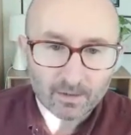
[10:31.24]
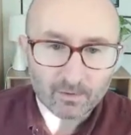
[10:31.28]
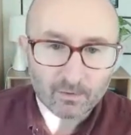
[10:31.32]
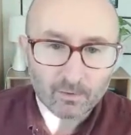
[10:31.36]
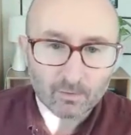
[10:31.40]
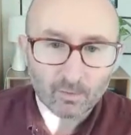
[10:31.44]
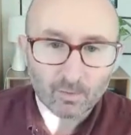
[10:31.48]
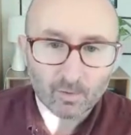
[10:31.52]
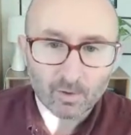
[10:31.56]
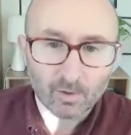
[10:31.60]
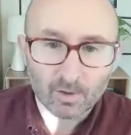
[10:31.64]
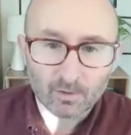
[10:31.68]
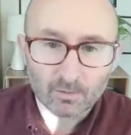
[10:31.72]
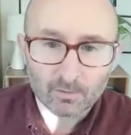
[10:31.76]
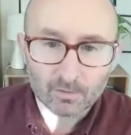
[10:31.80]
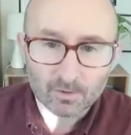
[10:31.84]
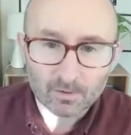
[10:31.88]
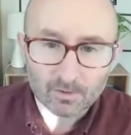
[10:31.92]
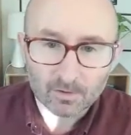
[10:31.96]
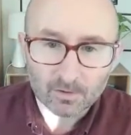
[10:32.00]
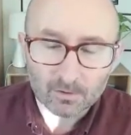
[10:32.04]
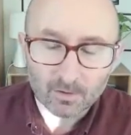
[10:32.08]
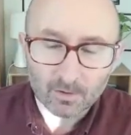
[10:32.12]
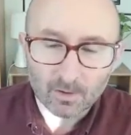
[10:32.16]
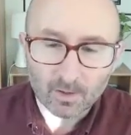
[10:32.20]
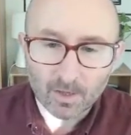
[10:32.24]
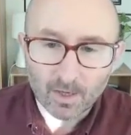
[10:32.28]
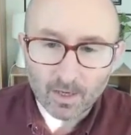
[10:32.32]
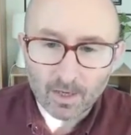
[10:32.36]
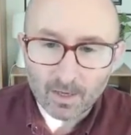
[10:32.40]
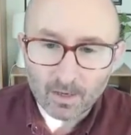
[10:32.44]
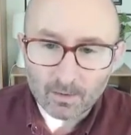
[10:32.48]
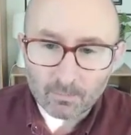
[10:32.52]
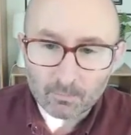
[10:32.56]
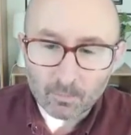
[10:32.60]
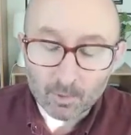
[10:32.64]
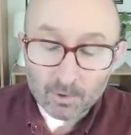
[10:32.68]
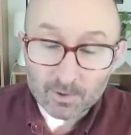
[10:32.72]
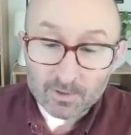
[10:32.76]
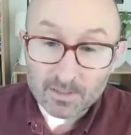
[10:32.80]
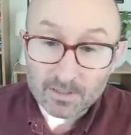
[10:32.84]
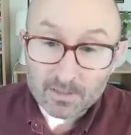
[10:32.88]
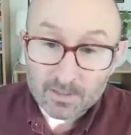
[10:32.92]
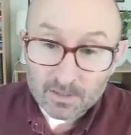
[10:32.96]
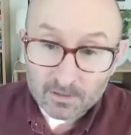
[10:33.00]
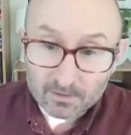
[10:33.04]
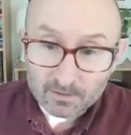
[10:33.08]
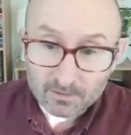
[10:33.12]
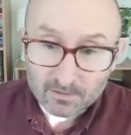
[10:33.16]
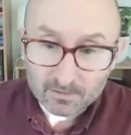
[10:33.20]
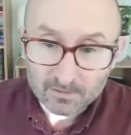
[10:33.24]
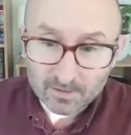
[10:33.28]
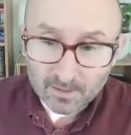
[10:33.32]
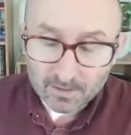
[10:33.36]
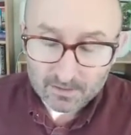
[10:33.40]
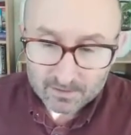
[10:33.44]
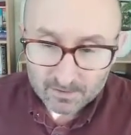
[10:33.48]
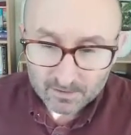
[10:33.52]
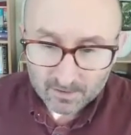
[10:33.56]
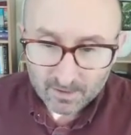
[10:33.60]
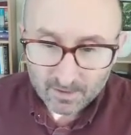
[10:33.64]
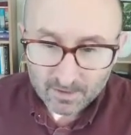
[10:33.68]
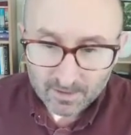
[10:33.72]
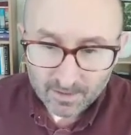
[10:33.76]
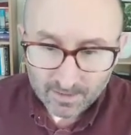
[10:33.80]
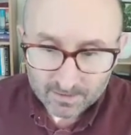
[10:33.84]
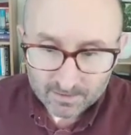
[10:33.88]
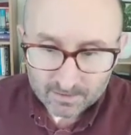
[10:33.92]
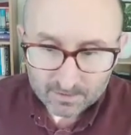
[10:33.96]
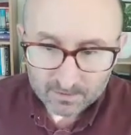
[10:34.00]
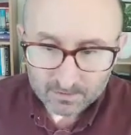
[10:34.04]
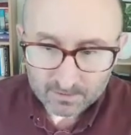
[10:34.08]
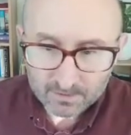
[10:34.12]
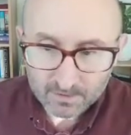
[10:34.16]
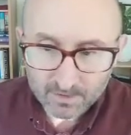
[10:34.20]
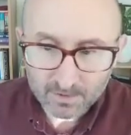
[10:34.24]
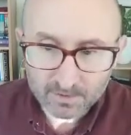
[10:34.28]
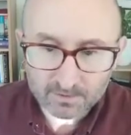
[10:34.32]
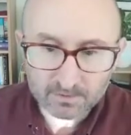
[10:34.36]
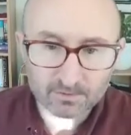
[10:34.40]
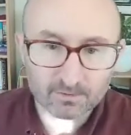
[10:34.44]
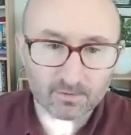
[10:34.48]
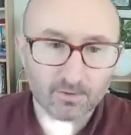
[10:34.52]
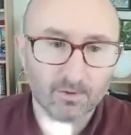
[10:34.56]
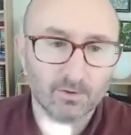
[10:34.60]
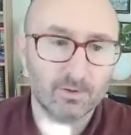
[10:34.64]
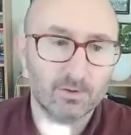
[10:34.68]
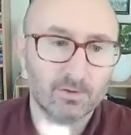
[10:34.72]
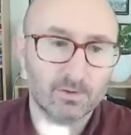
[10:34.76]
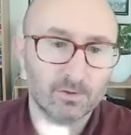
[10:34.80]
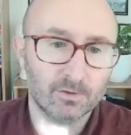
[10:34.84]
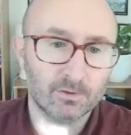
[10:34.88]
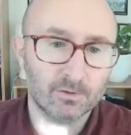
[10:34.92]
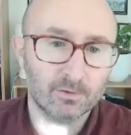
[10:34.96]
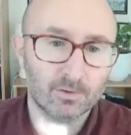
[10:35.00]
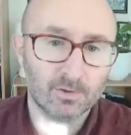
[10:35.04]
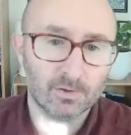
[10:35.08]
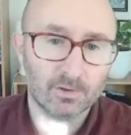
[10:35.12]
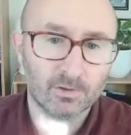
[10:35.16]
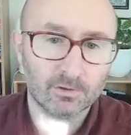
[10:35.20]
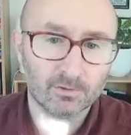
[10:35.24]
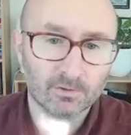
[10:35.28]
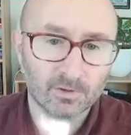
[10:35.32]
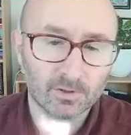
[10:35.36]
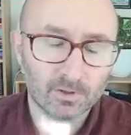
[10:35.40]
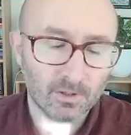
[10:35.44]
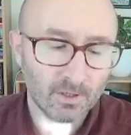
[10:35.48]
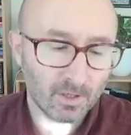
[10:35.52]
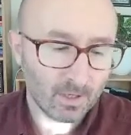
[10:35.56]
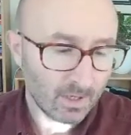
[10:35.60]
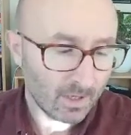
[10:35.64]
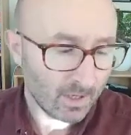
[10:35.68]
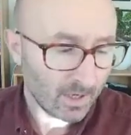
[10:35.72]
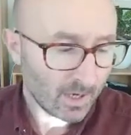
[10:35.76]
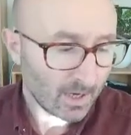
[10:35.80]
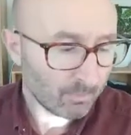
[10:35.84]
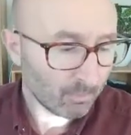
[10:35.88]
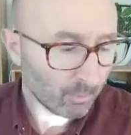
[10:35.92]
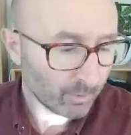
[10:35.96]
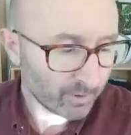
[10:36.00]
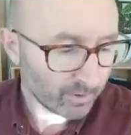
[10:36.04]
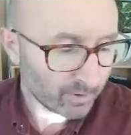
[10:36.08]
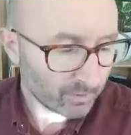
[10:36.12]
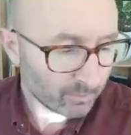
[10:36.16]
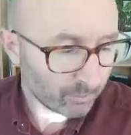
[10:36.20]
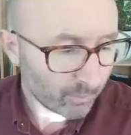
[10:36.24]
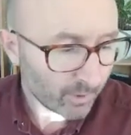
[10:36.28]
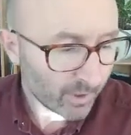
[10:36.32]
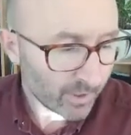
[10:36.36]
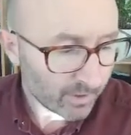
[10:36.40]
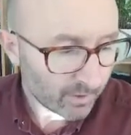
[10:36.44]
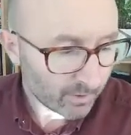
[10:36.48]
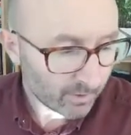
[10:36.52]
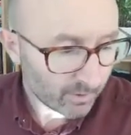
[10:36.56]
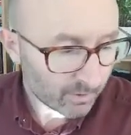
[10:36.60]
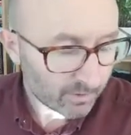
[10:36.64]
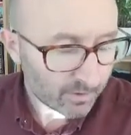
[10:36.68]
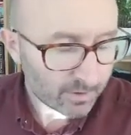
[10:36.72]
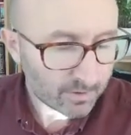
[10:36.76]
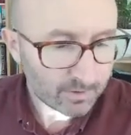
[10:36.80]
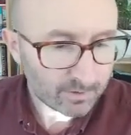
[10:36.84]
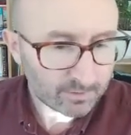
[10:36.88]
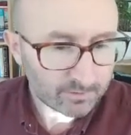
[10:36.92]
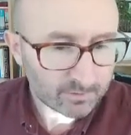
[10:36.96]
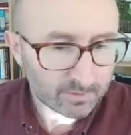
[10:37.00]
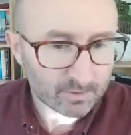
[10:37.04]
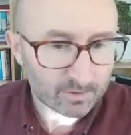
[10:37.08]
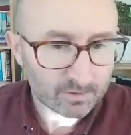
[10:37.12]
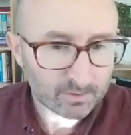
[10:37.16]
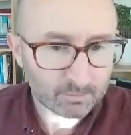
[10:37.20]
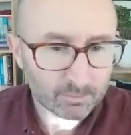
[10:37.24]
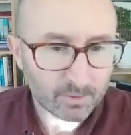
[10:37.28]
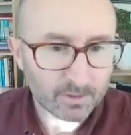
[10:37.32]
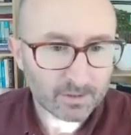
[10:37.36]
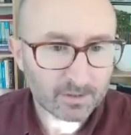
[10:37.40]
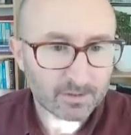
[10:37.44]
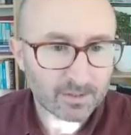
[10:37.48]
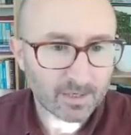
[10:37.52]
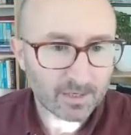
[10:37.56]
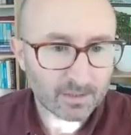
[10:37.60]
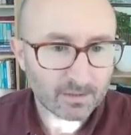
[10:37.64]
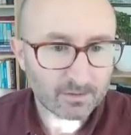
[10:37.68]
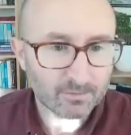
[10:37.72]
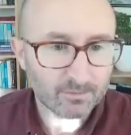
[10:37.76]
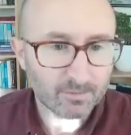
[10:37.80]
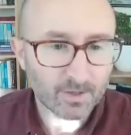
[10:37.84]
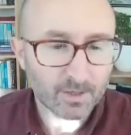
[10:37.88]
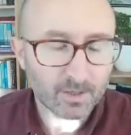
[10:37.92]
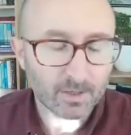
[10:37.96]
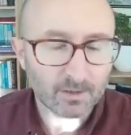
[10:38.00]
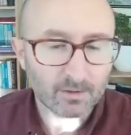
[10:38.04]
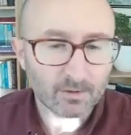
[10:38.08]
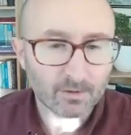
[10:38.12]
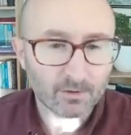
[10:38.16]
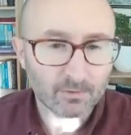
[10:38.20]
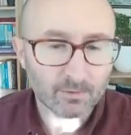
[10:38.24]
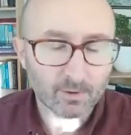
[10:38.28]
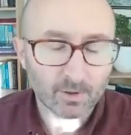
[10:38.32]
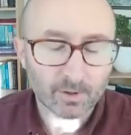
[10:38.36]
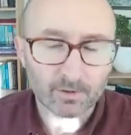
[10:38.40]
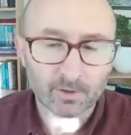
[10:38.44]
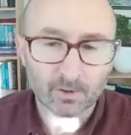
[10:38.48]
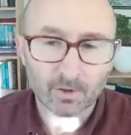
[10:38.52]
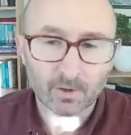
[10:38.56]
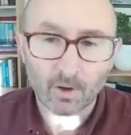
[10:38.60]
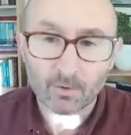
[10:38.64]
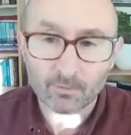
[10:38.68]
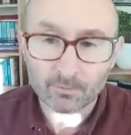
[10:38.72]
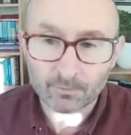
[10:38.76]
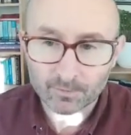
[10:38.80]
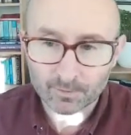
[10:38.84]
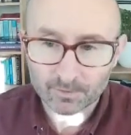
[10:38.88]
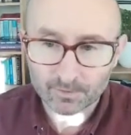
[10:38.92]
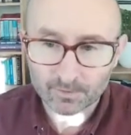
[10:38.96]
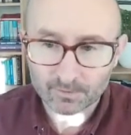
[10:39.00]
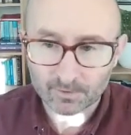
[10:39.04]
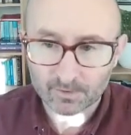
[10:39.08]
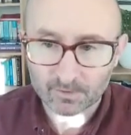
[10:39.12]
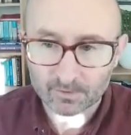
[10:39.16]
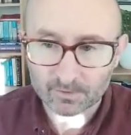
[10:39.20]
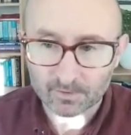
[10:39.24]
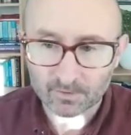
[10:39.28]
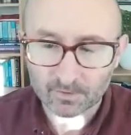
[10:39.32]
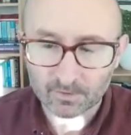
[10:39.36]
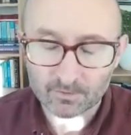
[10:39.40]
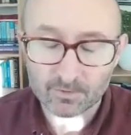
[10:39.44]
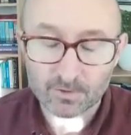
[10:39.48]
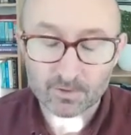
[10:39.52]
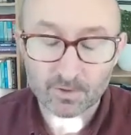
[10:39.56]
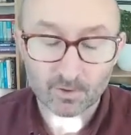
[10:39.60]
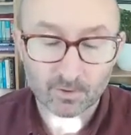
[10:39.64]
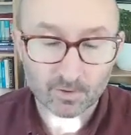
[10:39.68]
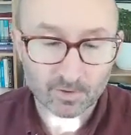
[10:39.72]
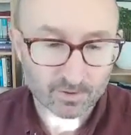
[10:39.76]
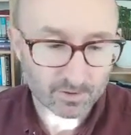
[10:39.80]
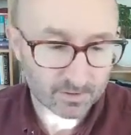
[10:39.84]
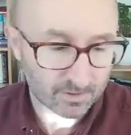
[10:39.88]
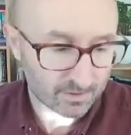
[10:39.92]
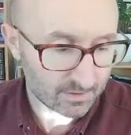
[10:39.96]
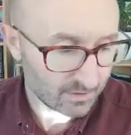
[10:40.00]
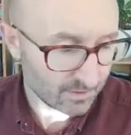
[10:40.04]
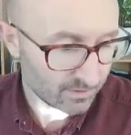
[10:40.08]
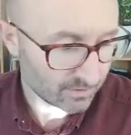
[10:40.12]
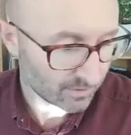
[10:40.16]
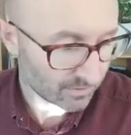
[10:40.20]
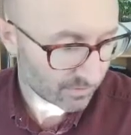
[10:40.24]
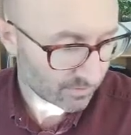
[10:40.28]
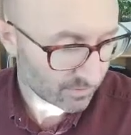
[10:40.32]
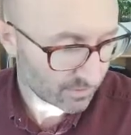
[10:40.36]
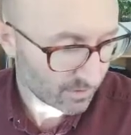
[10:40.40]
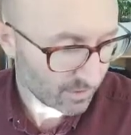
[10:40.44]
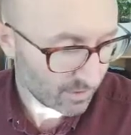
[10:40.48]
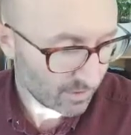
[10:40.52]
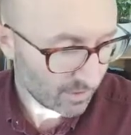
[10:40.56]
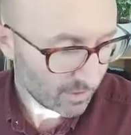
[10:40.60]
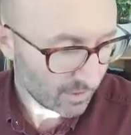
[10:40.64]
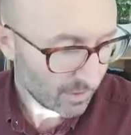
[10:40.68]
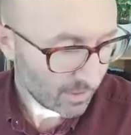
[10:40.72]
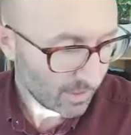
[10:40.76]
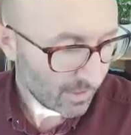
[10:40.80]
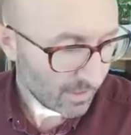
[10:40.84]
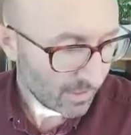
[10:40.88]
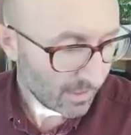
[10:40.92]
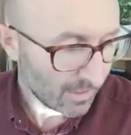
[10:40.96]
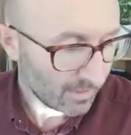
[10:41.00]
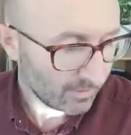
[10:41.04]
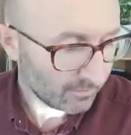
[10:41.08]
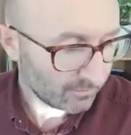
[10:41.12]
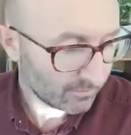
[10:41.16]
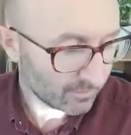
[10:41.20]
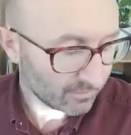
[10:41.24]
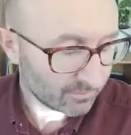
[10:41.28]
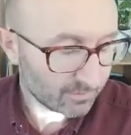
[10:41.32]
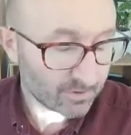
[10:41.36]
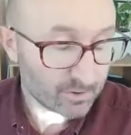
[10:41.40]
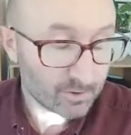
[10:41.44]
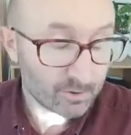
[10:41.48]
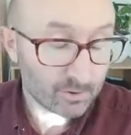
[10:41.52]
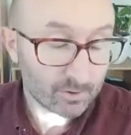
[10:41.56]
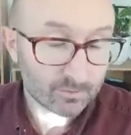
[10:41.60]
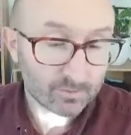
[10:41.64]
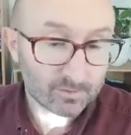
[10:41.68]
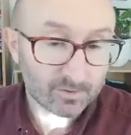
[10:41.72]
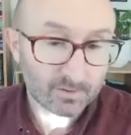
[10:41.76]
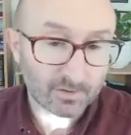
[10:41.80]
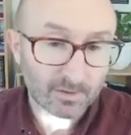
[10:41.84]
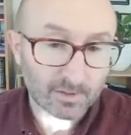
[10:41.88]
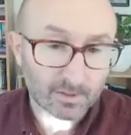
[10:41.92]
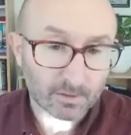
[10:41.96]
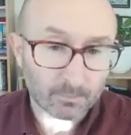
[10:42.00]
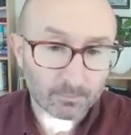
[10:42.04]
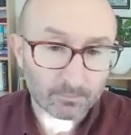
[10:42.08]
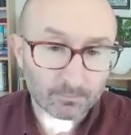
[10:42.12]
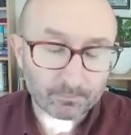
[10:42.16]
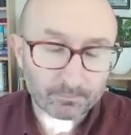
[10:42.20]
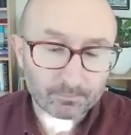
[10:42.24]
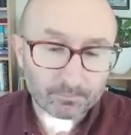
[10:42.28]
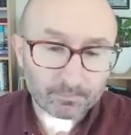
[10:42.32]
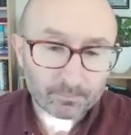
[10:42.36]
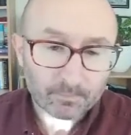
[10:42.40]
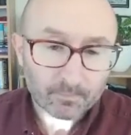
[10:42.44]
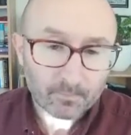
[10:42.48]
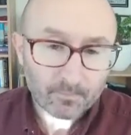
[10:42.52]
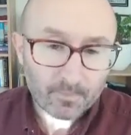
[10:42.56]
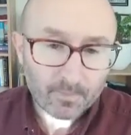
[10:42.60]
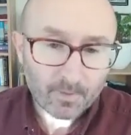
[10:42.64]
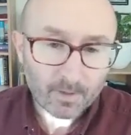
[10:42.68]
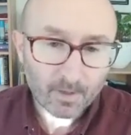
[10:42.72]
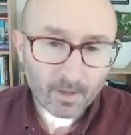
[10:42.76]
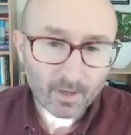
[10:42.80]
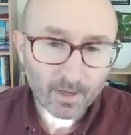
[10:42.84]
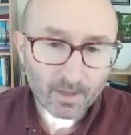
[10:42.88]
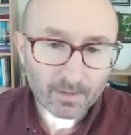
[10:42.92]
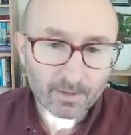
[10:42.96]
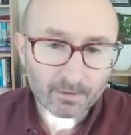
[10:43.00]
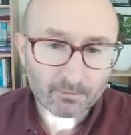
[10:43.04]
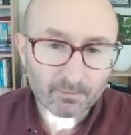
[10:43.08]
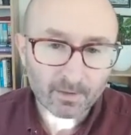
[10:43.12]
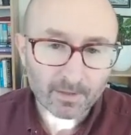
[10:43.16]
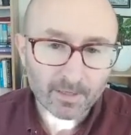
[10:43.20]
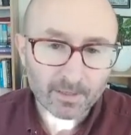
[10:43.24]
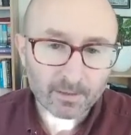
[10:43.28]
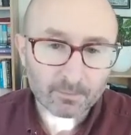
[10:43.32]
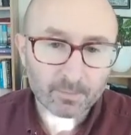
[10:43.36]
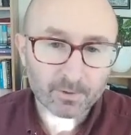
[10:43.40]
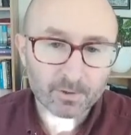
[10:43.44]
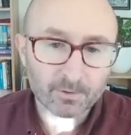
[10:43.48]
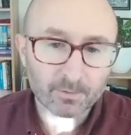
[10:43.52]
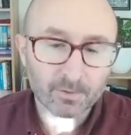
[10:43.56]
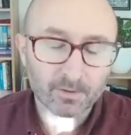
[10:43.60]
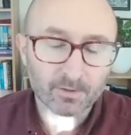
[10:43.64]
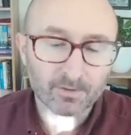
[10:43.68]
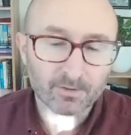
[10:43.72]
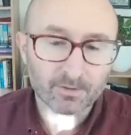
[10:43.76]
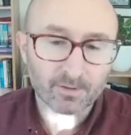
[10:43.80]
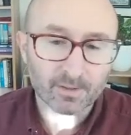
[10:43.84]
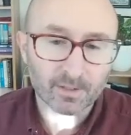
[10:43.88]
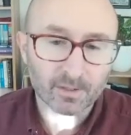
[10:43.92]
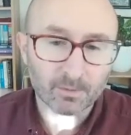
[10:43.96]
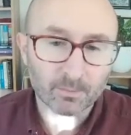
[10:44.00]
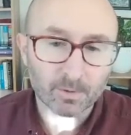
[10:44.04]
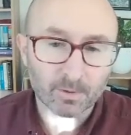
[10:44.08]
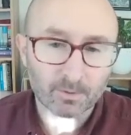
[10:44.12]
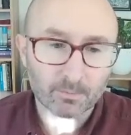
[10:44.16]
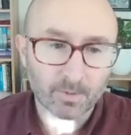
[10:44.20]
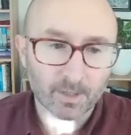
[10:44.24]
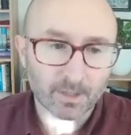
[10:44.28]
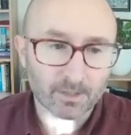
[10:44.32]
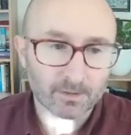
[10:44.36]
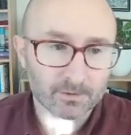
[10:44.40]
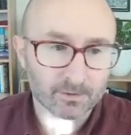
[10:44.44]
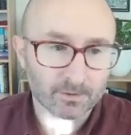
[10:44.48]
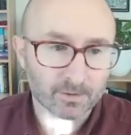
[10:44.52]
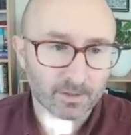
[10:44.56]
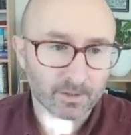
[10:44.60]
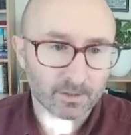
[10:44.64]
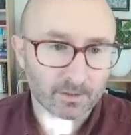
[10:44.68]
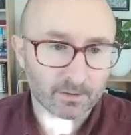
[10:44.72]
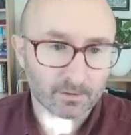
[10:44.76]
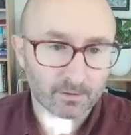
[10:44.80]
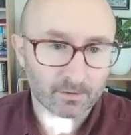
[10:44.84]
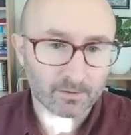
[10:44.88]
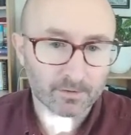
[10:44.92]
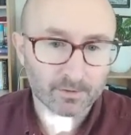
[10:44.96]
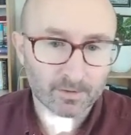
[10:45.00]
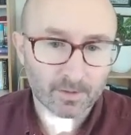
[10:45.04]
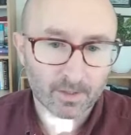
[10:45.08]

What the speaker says: doing more detailed data collection in Scottish school children. And one of the priorities that has been identified throughout the conferences and through talking to teachers is this issue of sleep and the link between sleep and mental health.